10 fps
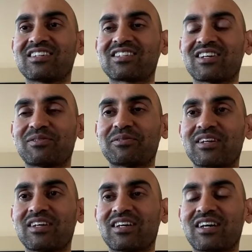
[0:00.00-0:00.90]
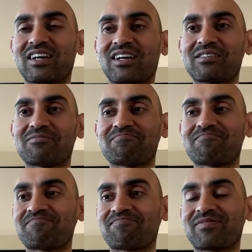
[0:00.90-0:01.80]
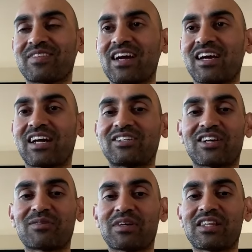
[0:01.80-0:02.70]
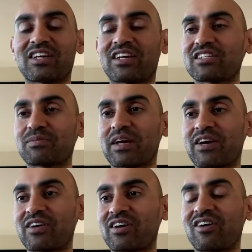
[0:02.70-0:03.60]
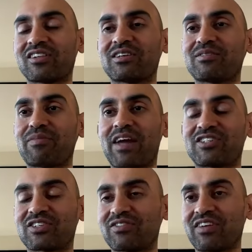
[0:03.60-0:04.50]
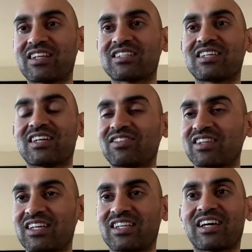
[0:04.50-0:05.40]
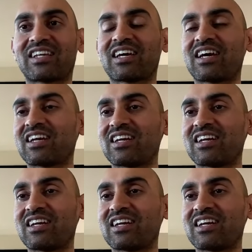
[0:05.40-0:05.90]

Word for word: So, um, yeah, I try to be there as a parent, all the major events and everything like that.